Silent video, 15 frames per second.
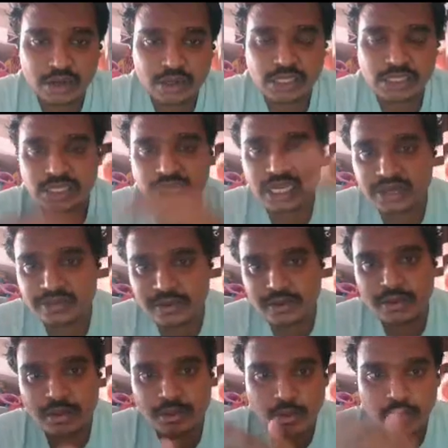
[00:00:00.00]
Okay,
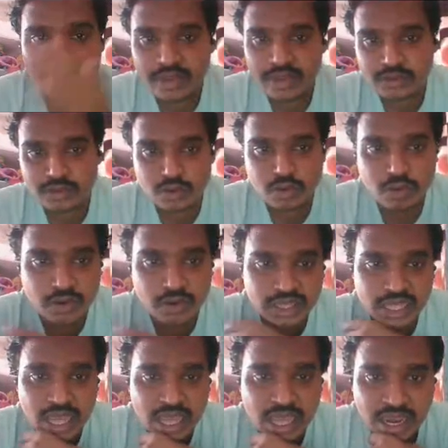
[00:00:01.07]
continuously it will be moving
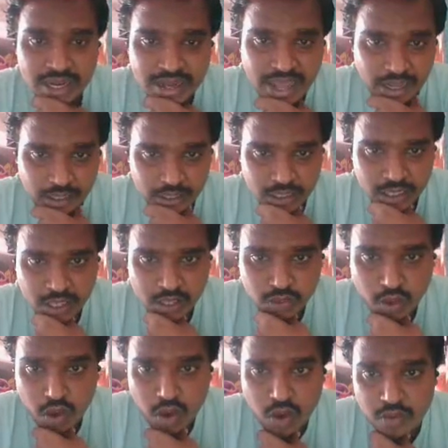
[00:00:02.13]
throughout the tank,
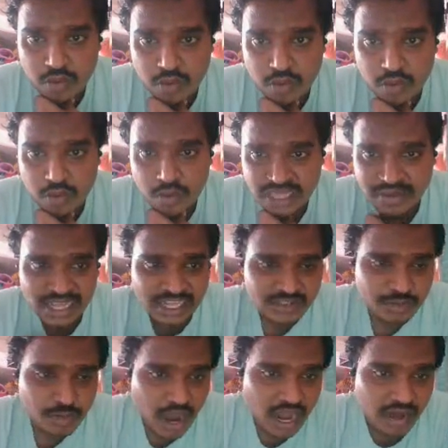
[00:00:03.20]
though with
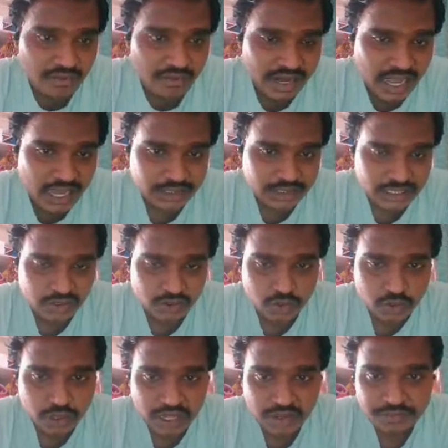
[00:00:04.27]
a very small
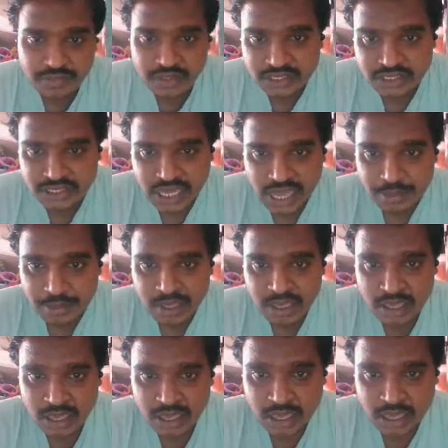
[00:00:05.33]
velocity, during
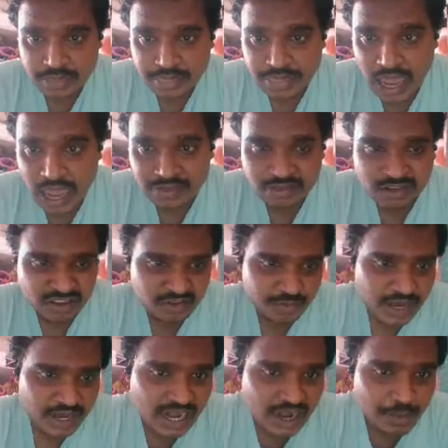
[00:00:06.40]
which time
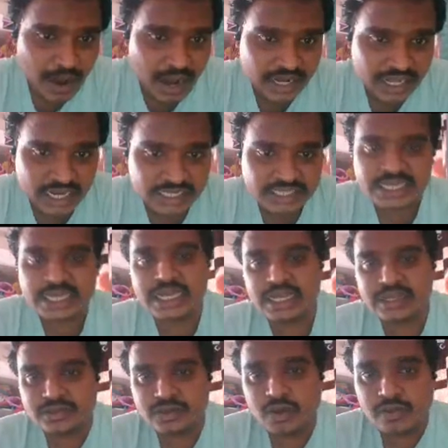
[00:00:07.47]
the suspended
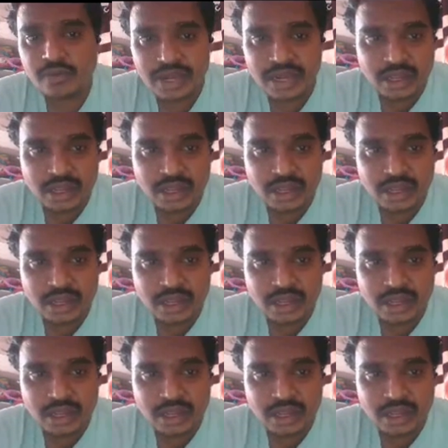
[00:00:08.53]
particles settle.